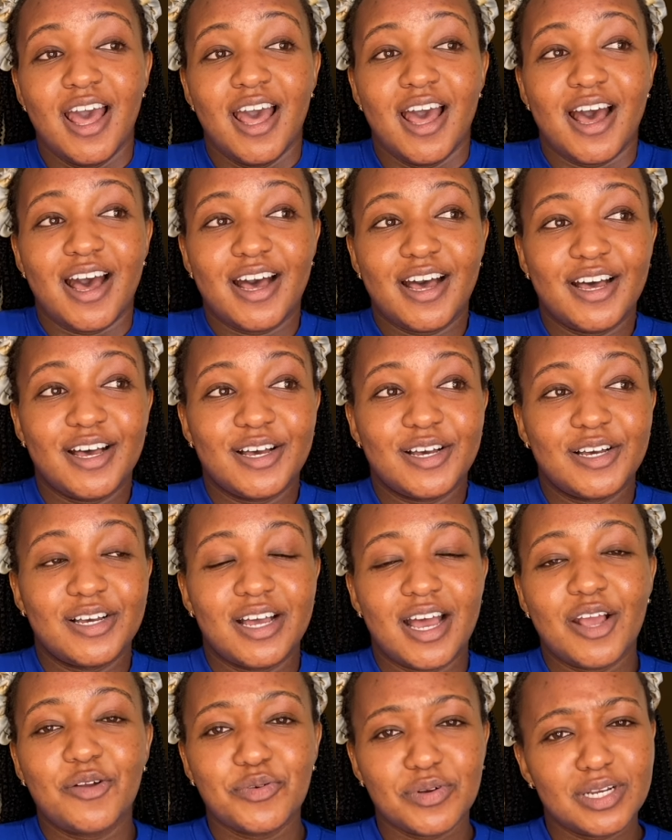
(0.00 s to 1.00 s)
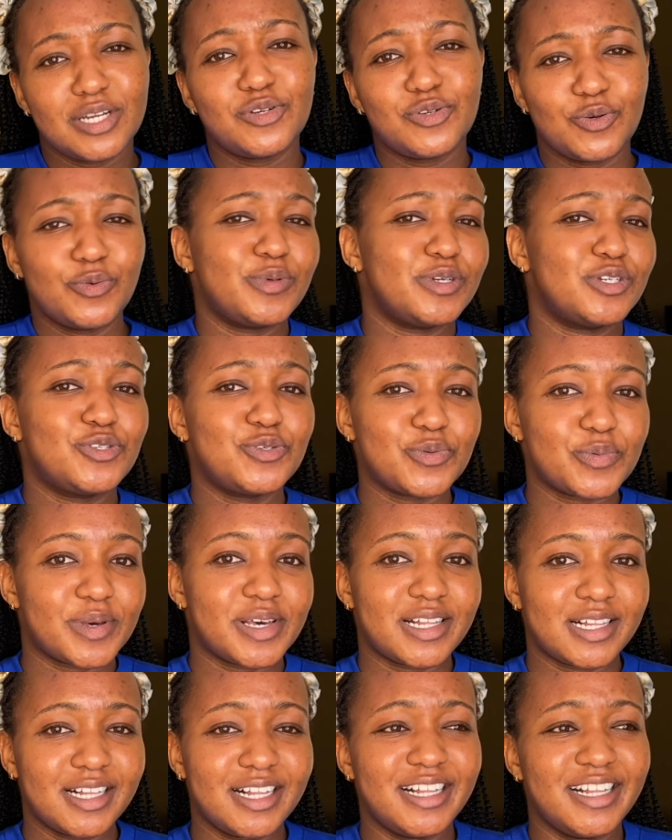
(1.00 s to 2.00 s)
I really do wish you
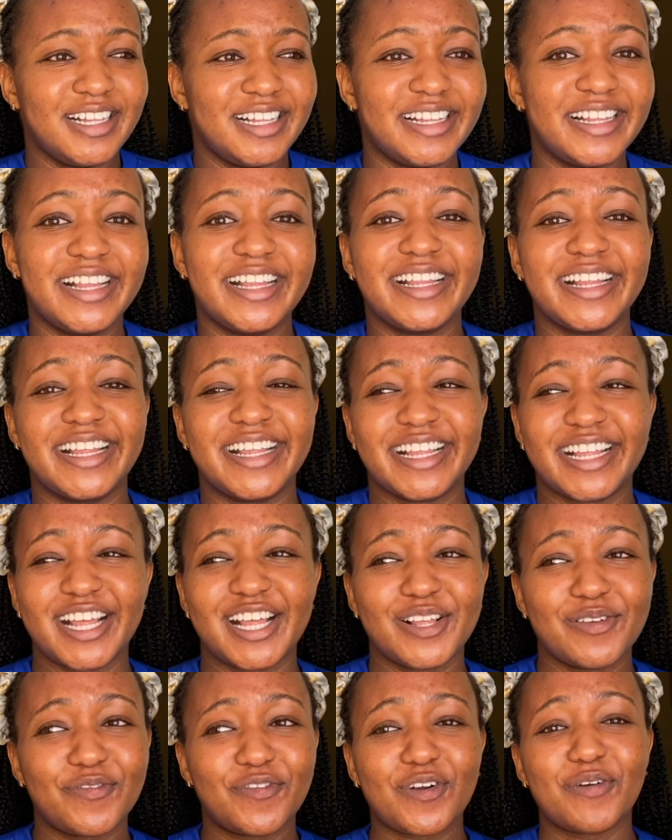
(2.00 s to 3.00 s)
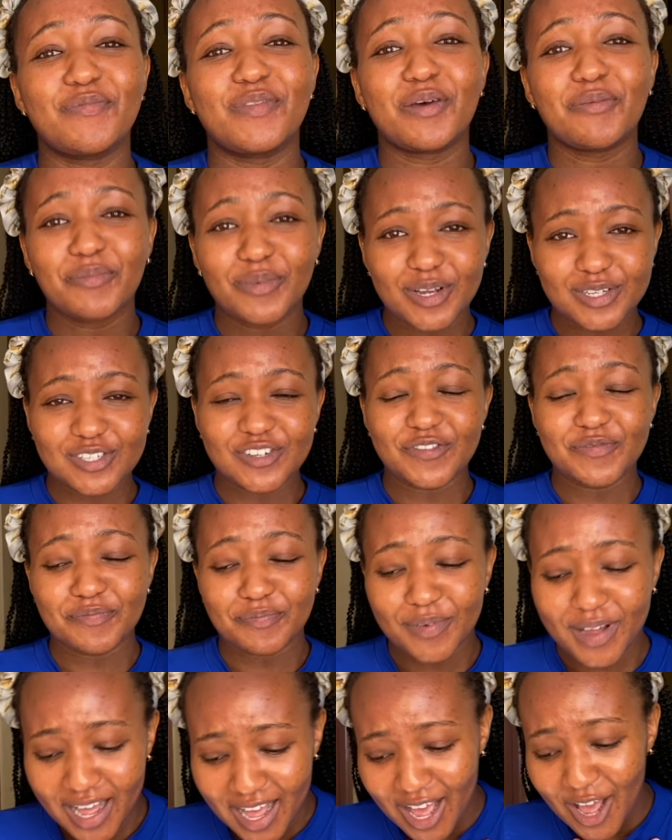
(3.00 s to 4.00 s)
well. From the bottom
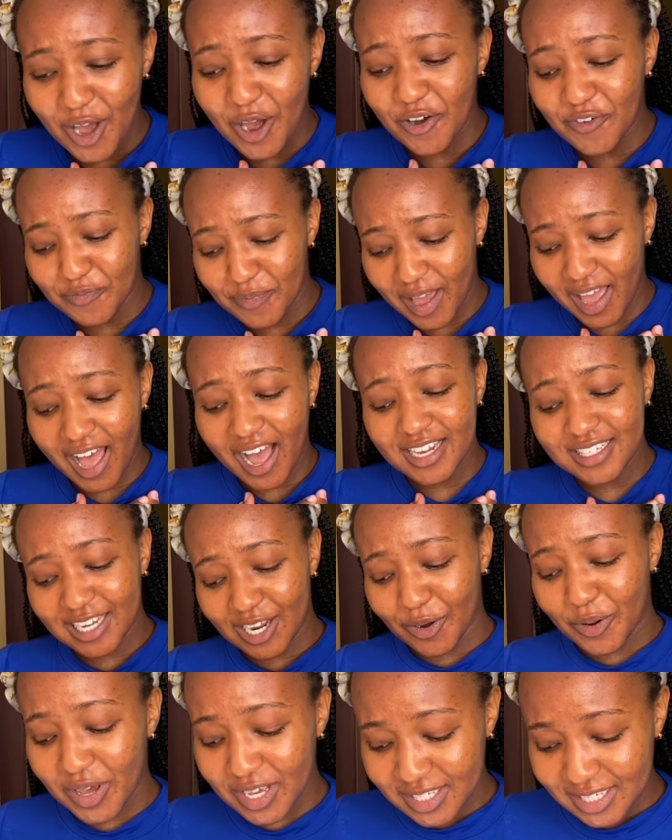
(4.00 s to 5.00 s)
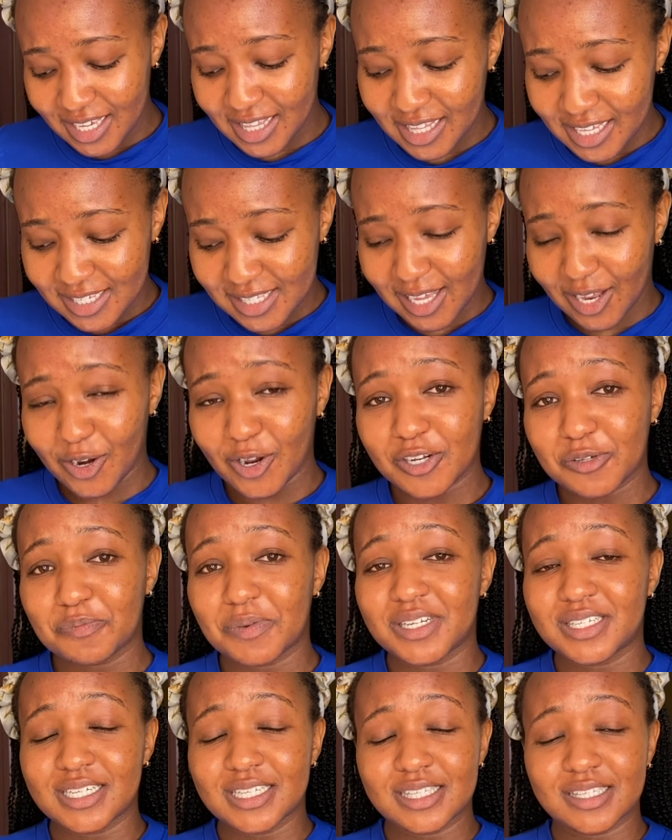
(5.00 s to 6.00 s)
of my heart. I know I say this a lot,
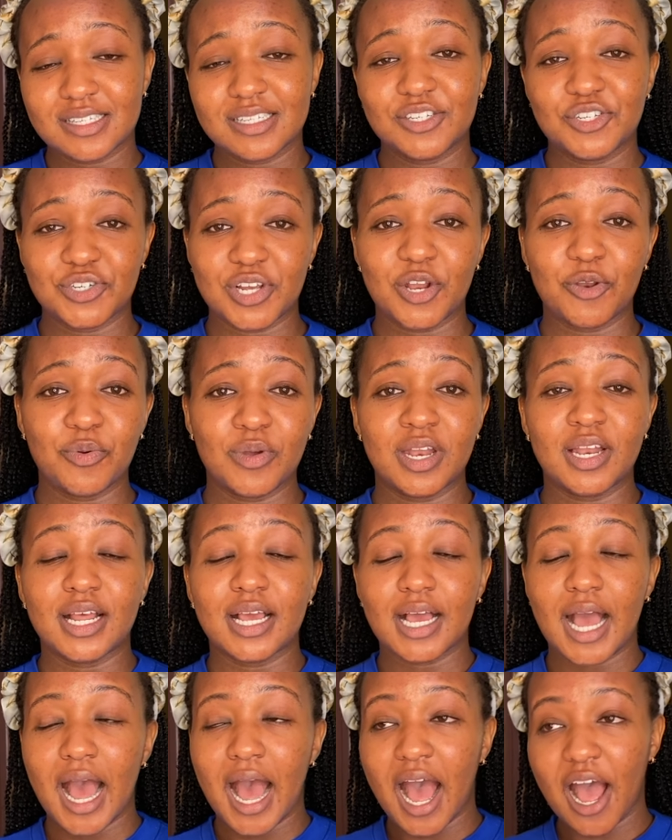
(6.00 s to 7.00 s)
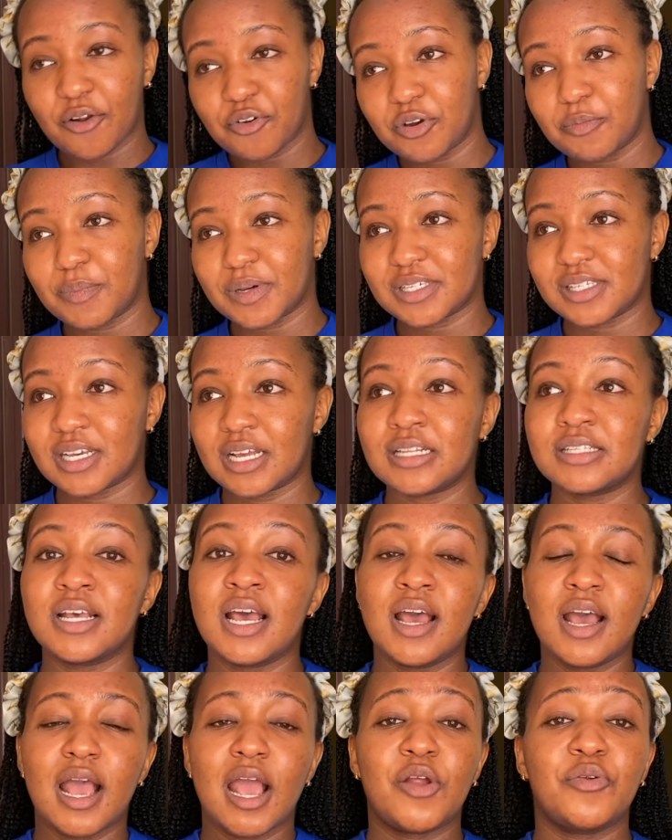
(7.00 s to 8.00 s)
but it's genuine 100%.
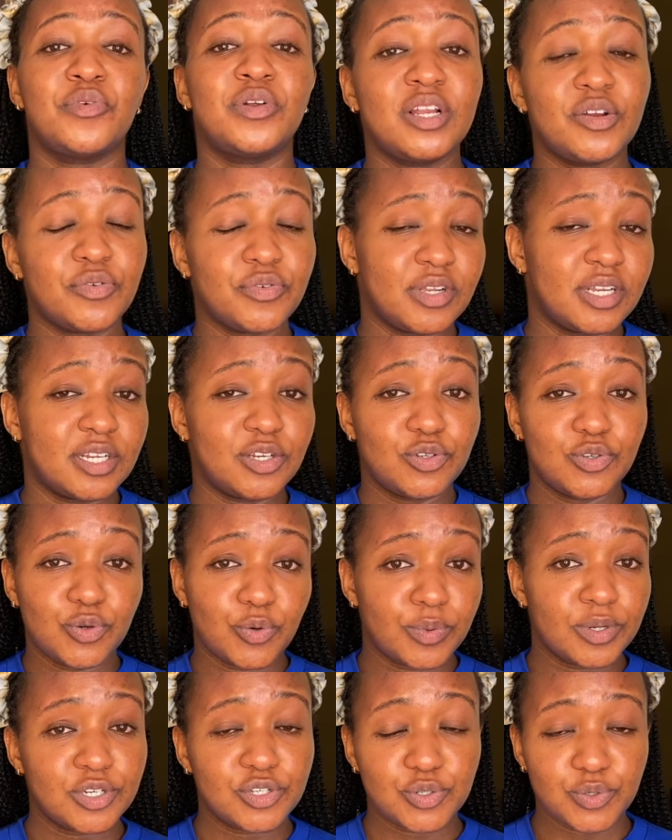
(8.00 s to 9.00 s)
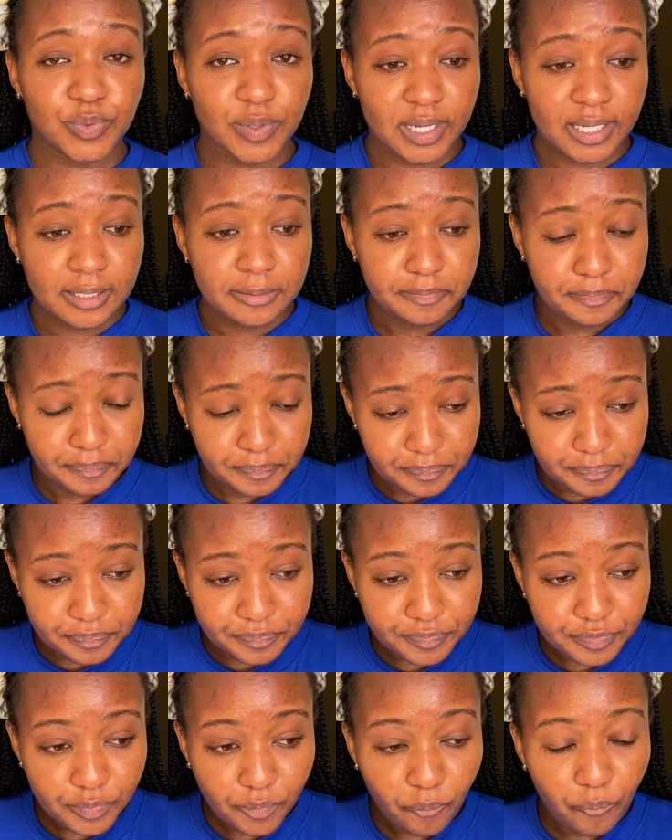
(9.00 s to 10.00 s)
I really, really do wish you well.
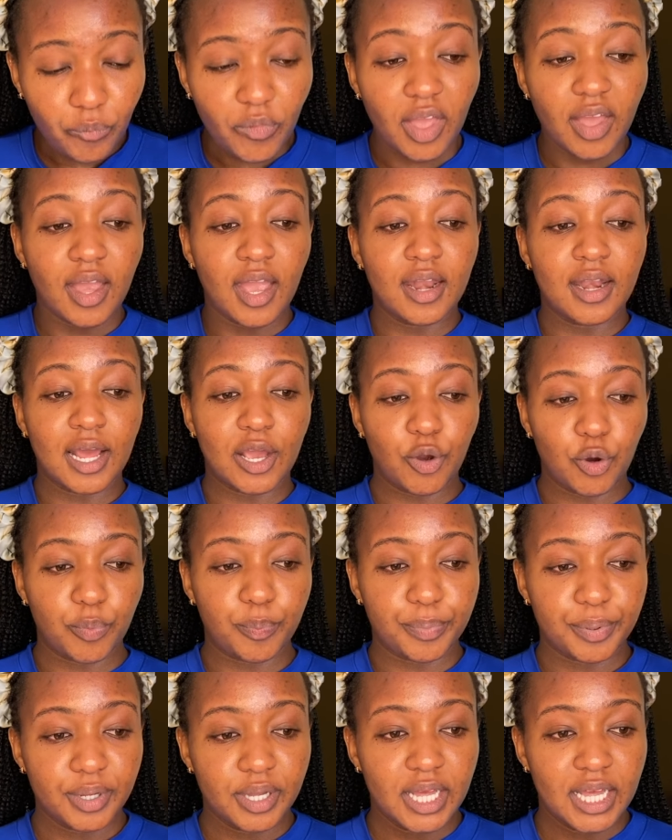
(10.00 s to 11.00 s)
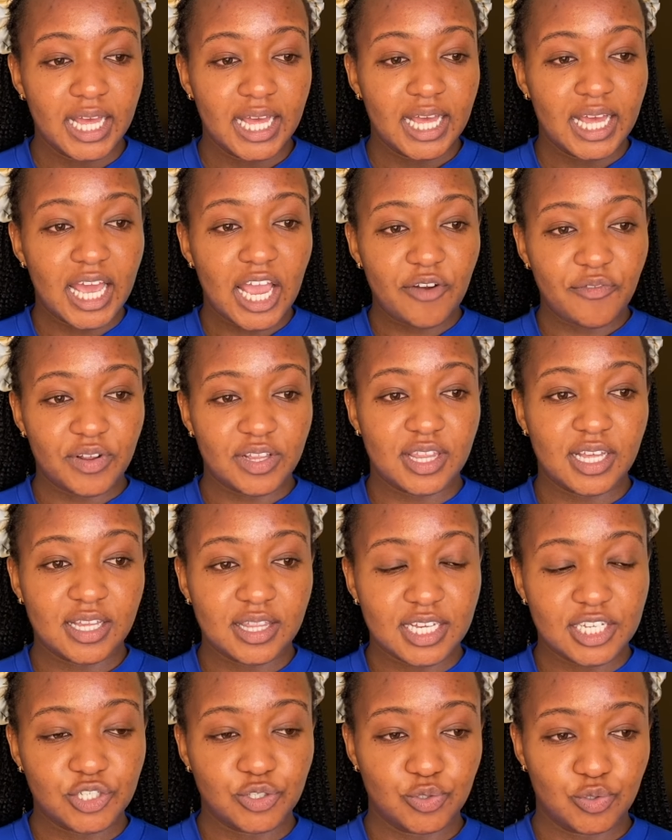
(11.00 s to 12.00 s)
And I hope everything
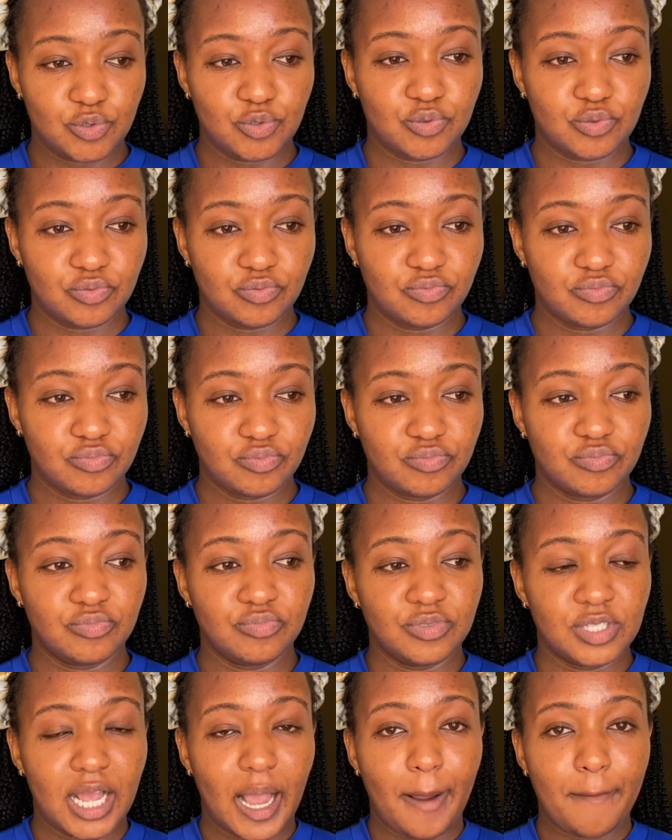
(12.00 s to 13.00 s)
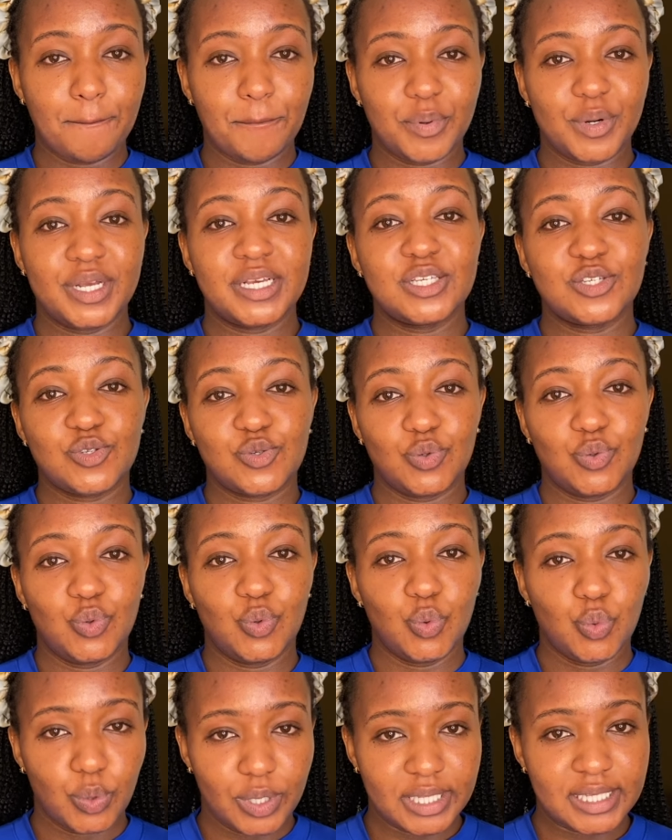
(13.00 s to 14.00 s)
that you do brings you
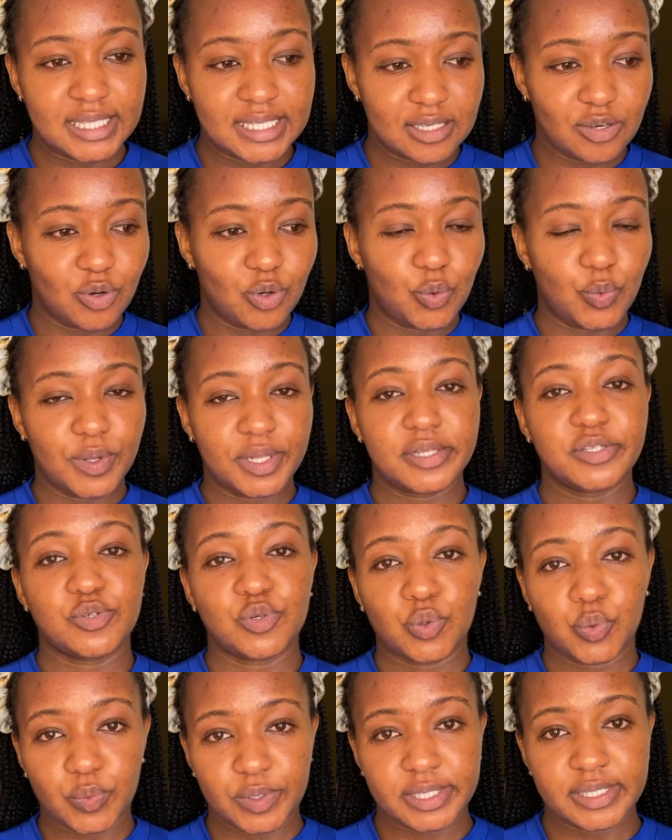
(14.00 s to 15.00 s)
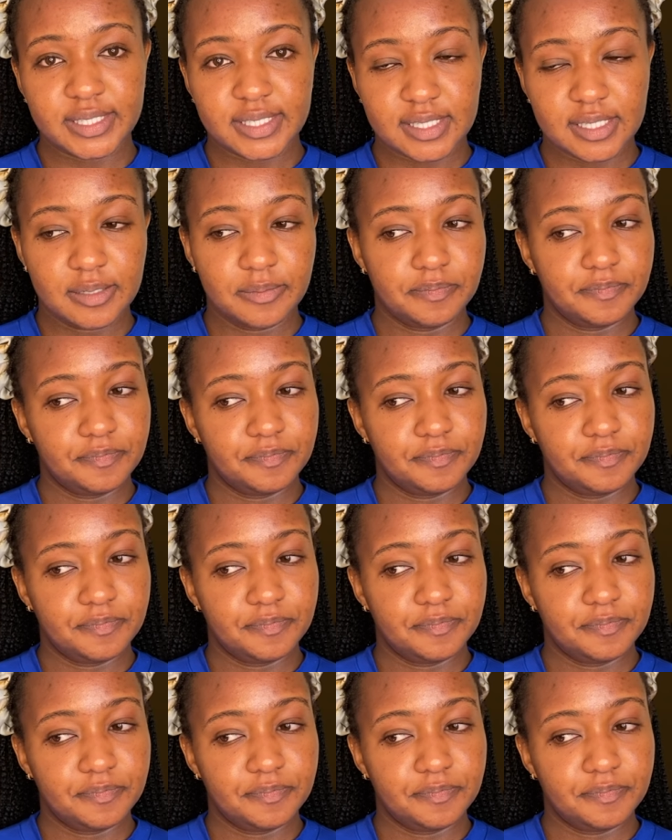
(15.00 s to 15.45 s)
wins on wins on wins.